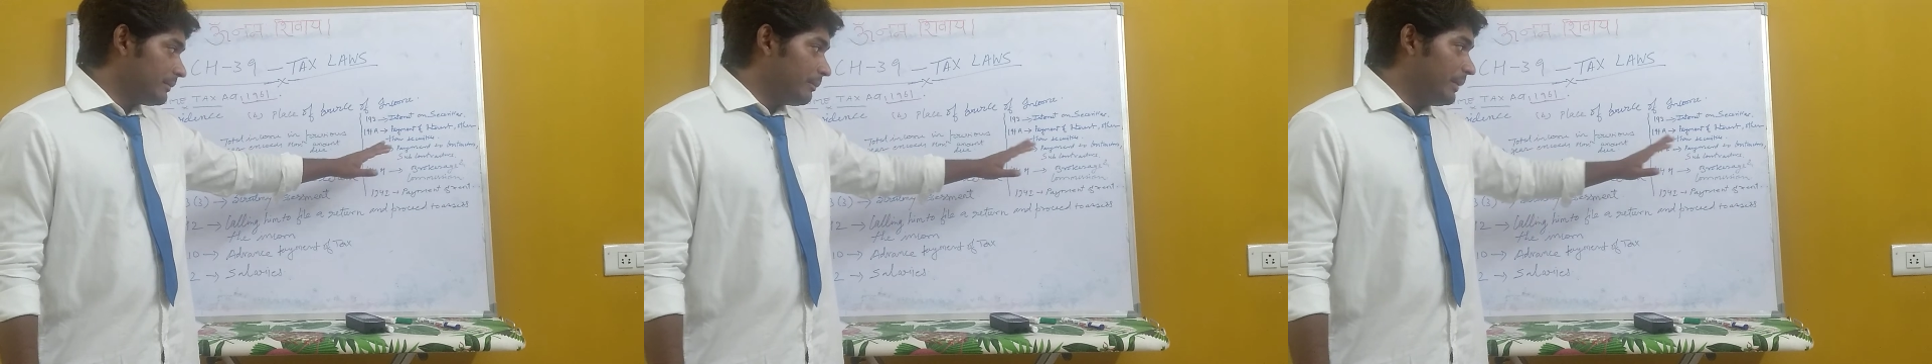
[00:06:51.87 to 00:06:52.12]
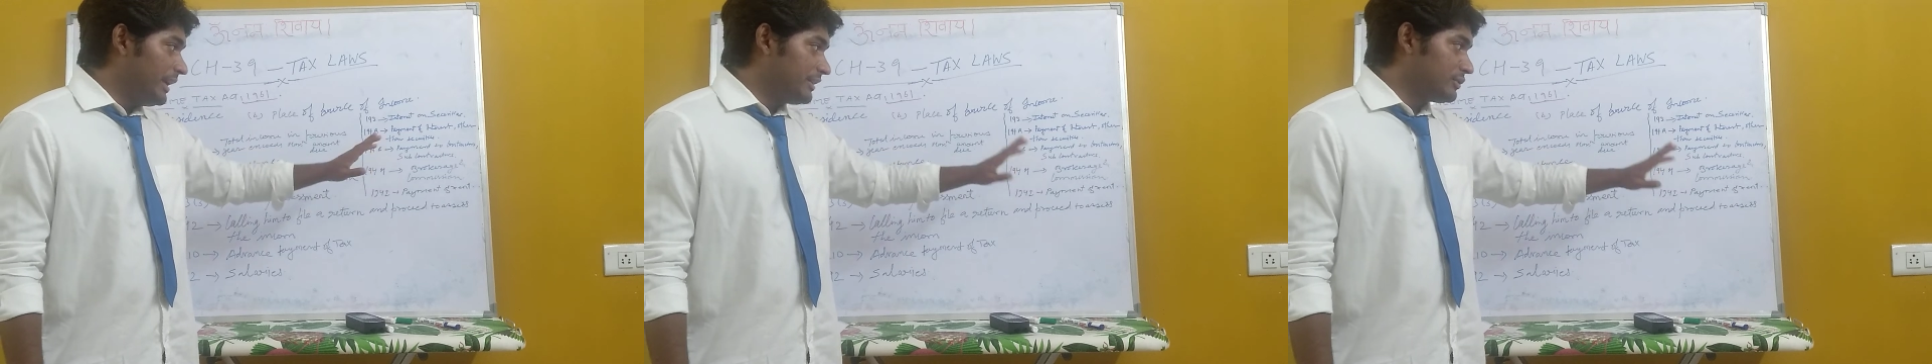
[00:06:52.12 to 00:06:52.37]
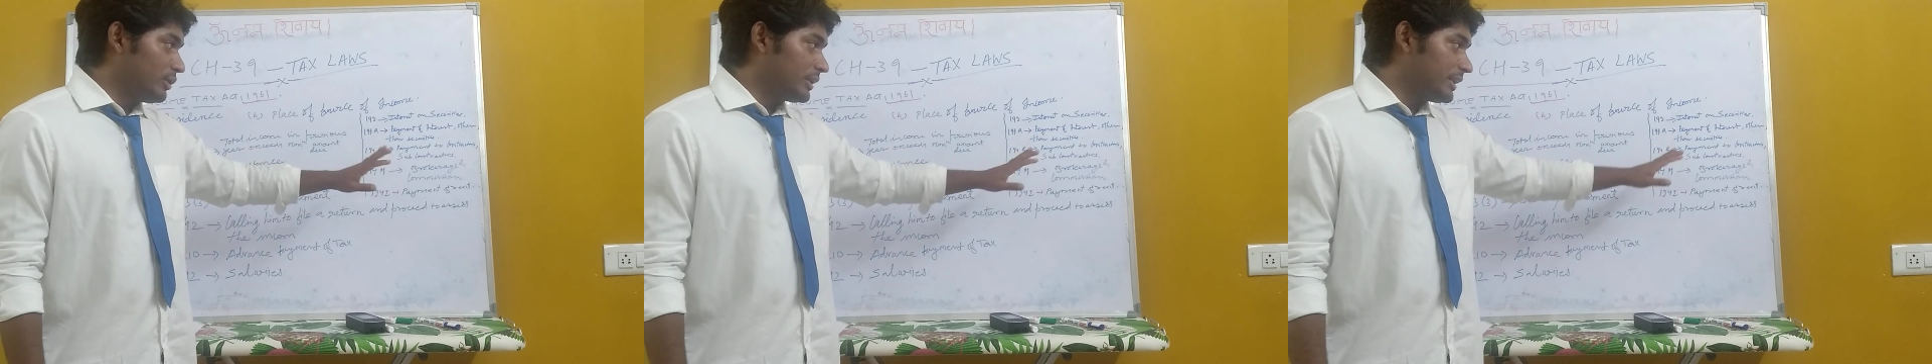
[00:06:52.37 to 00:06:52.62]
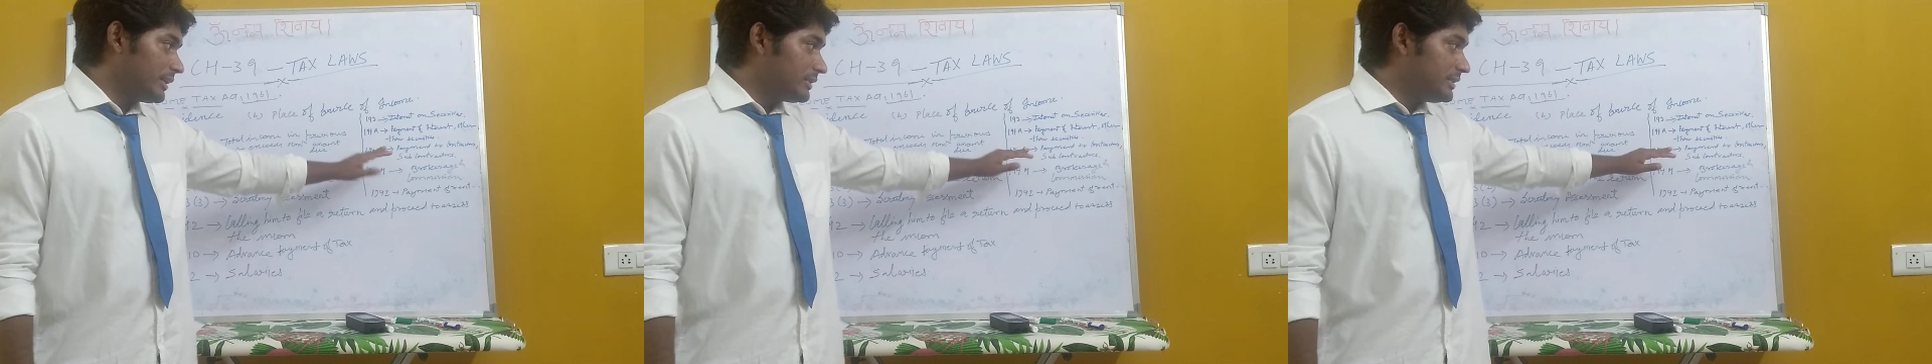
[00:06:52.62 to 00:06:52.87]
B is not
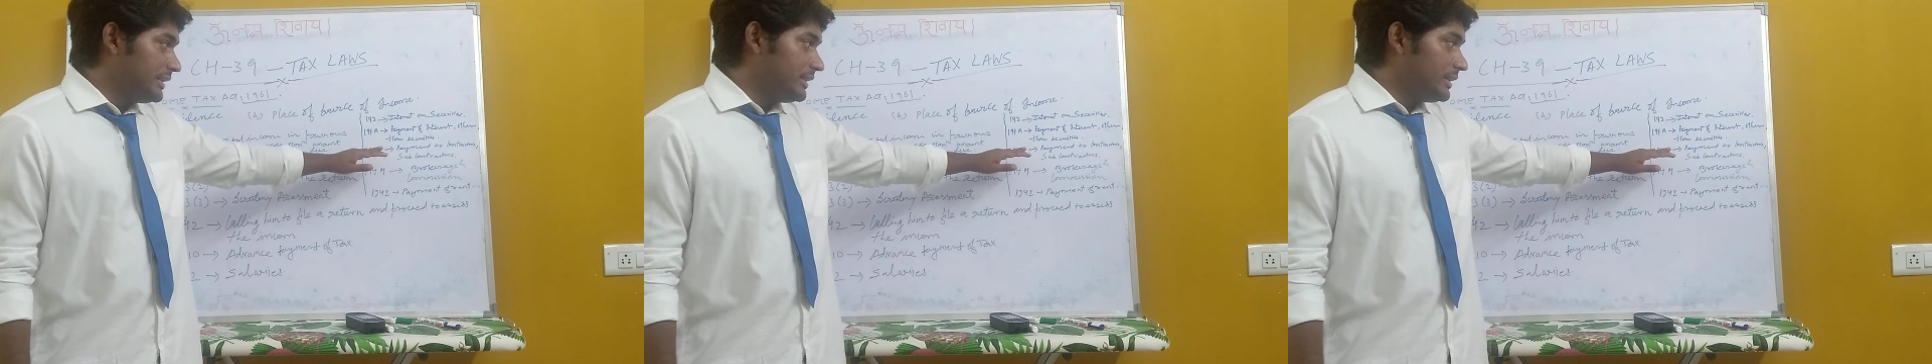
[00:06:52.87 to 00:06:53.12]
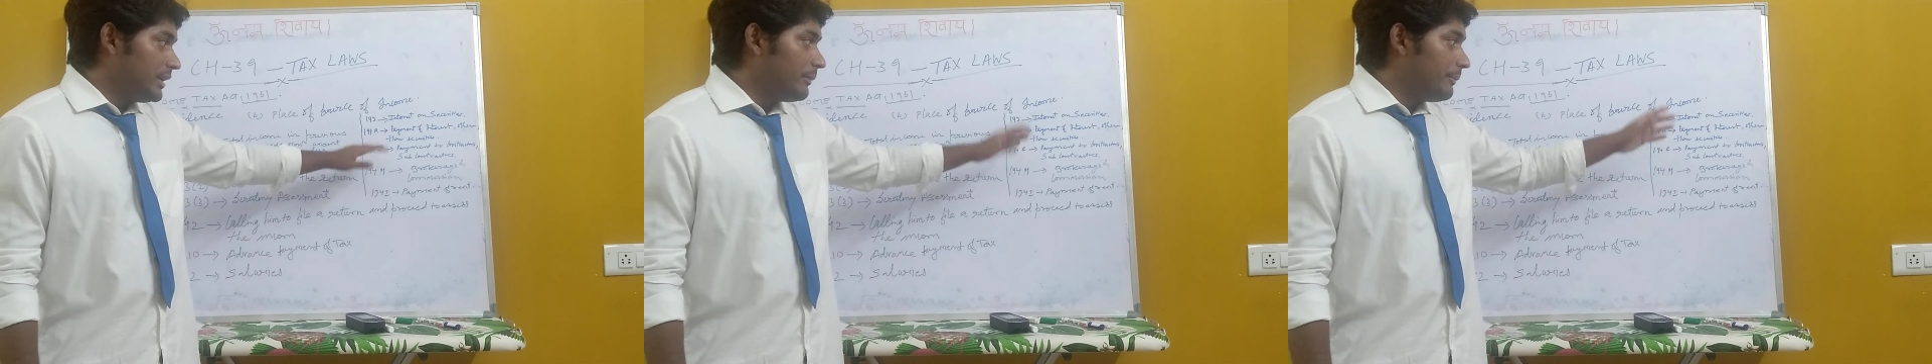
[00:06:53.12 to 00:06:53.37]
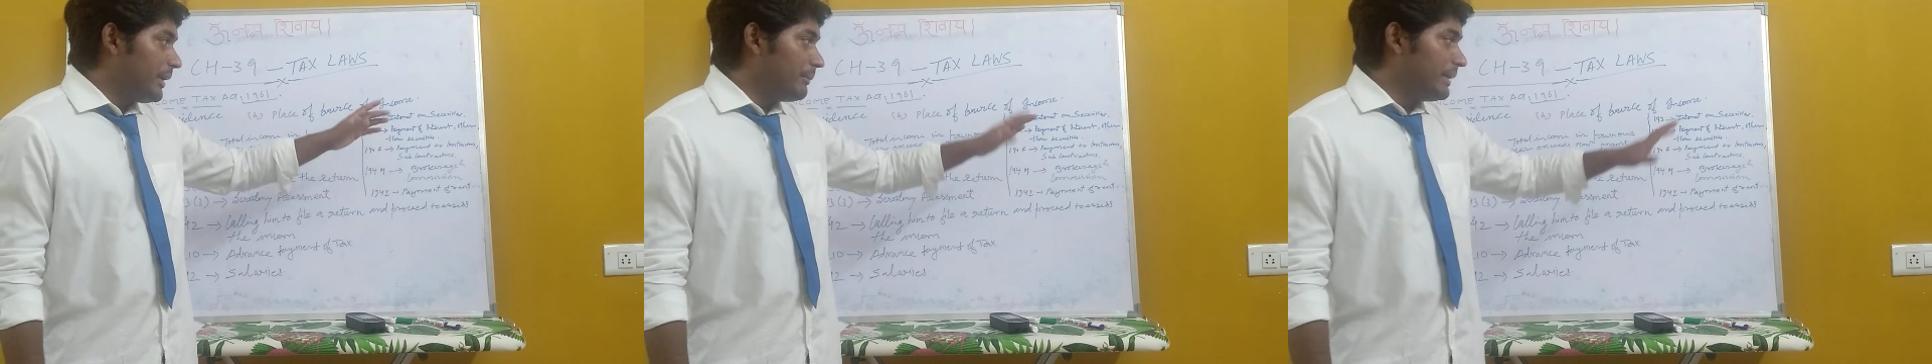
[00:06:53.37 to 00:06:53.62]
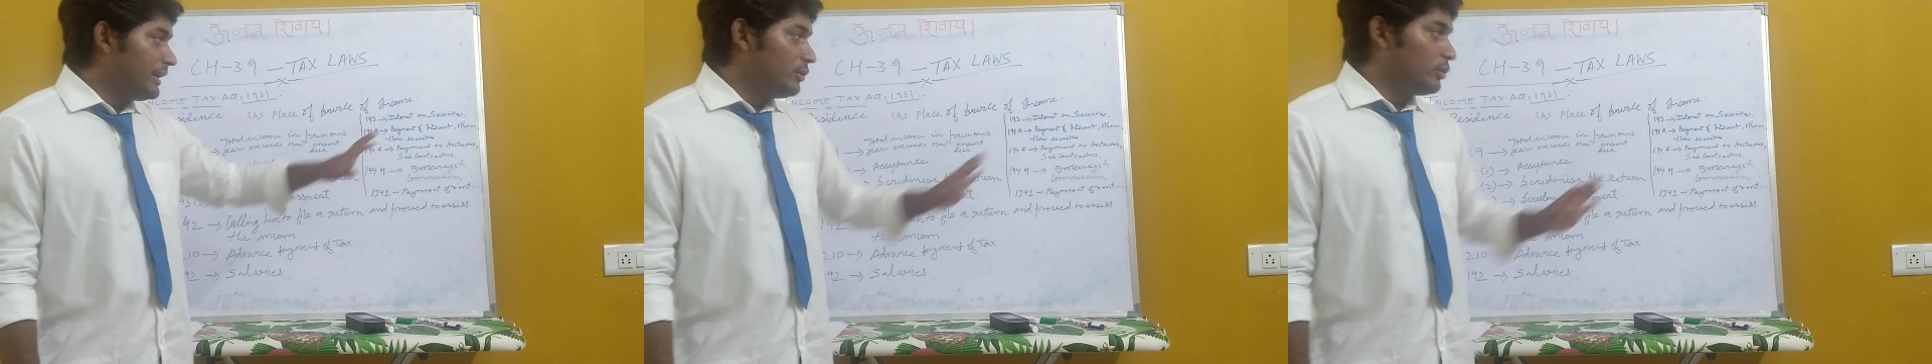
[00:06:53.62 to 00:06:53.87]
there. C.
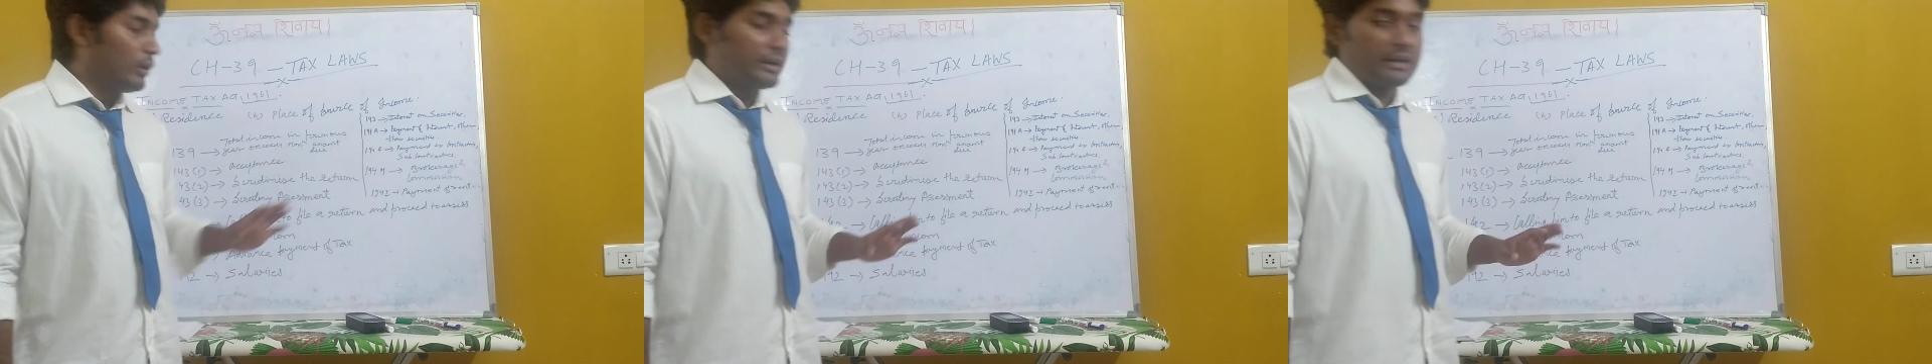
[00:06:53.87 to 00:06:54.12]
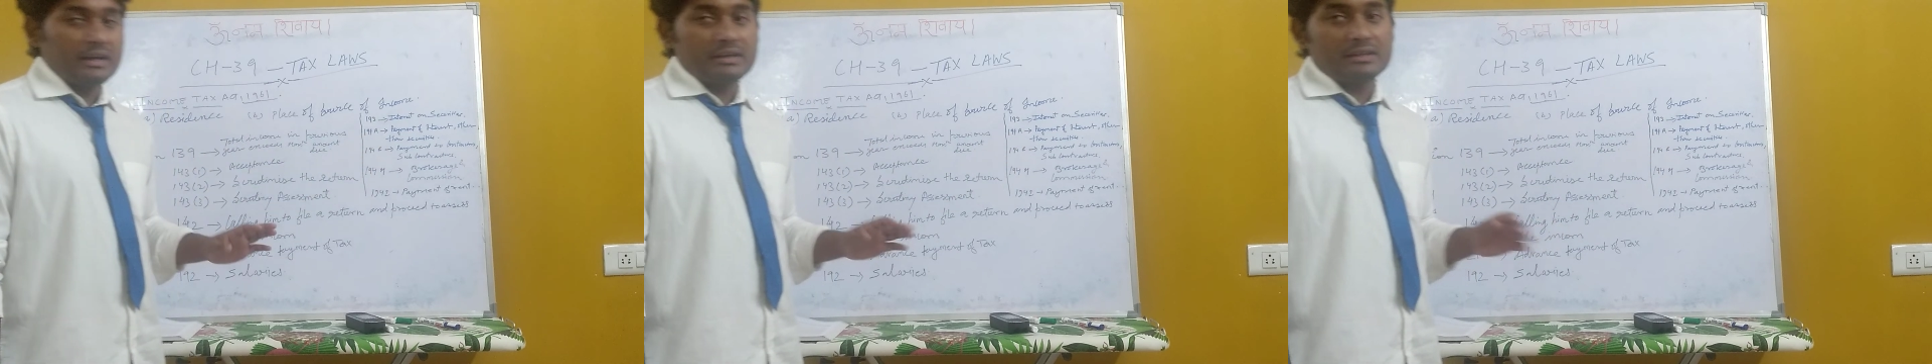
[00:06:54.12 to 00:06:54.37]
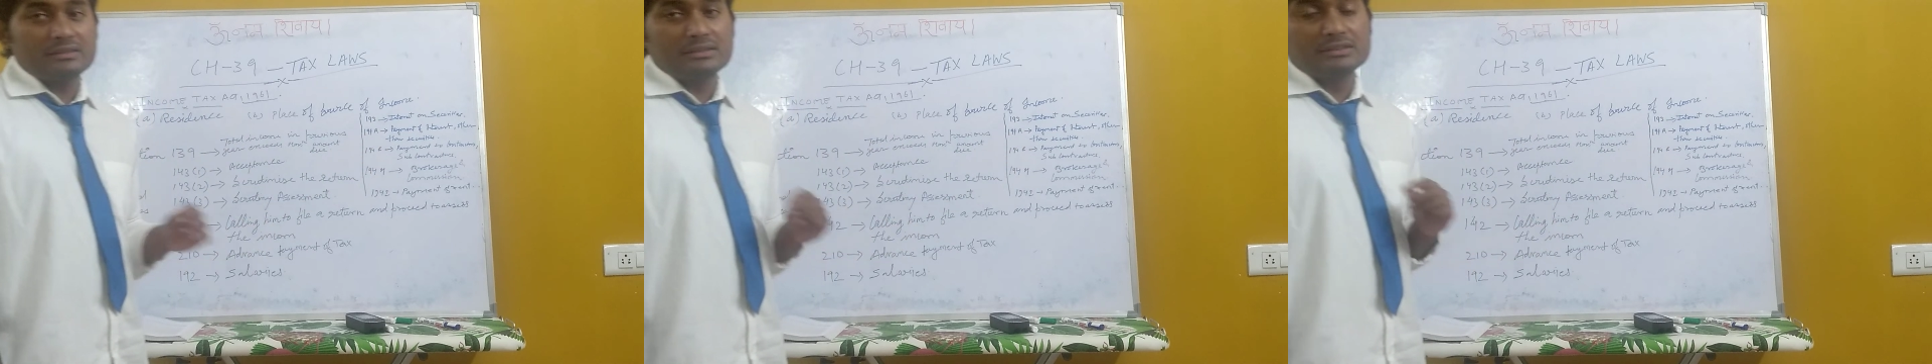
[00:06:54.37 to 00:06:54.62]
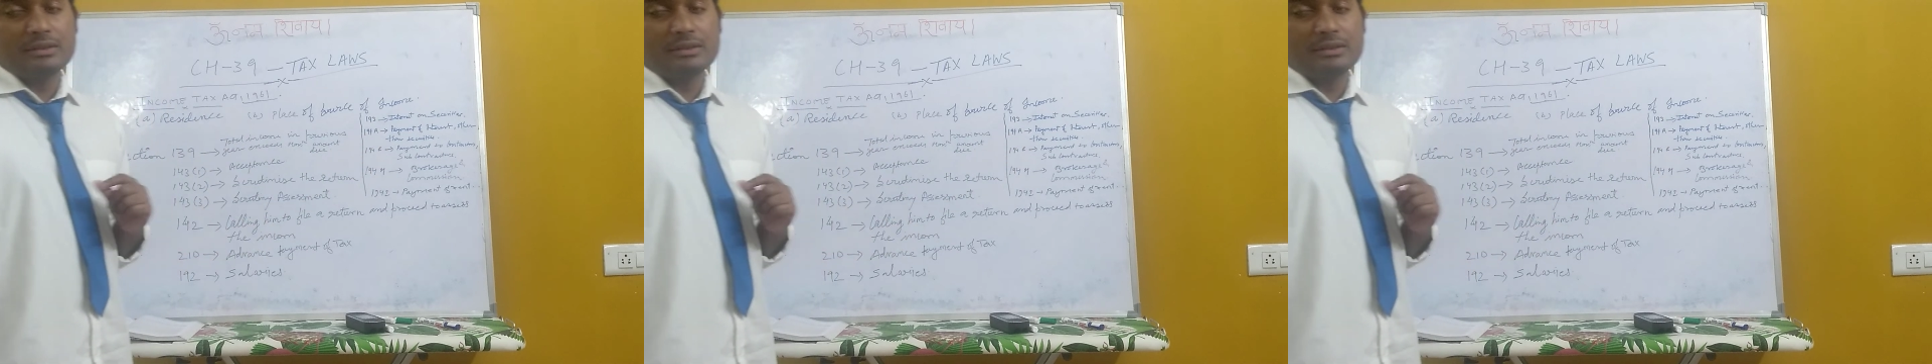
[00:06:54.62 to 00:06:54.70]
Payment to contractors and